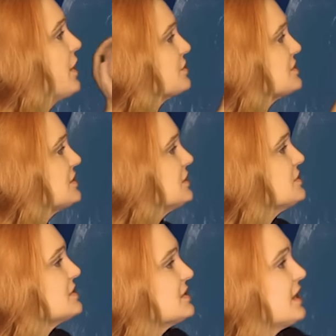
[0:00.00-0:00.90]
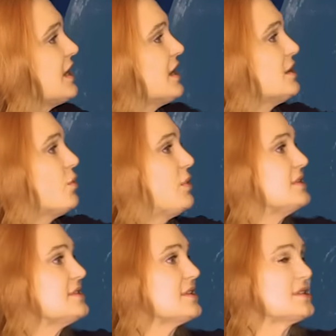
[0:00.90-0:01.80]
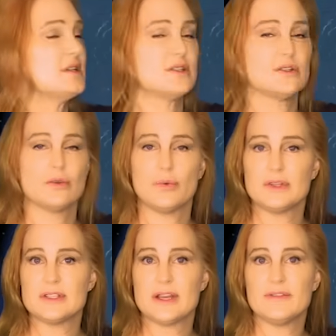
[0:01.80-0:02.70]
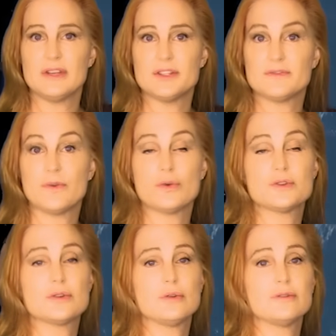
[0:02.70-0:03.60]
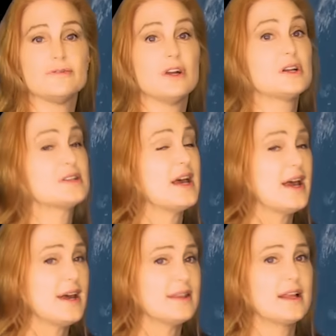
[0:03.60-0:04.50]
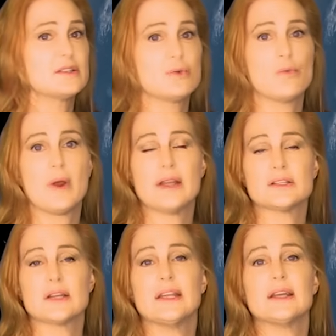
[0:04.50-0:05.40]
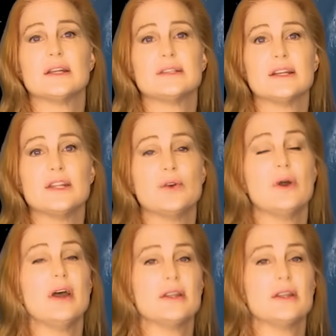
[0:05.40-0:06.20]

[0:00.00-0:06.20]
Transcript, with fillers: we are still sitting in the 160s to the 170s for solar flux, and that is the way it's going to continue.